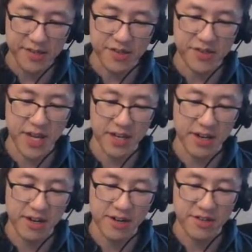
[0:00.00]
you set
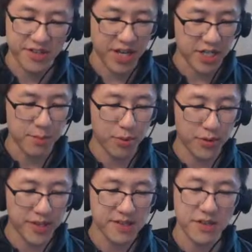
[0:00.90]
your discussion
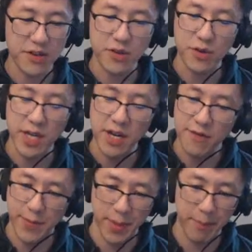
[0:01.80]
points, you hear
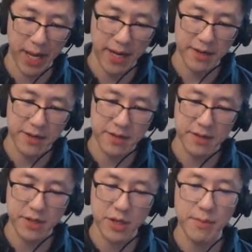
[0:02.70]
from the
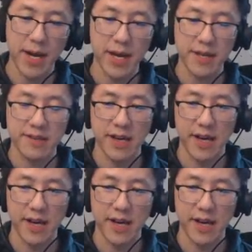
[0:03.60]
panel, you might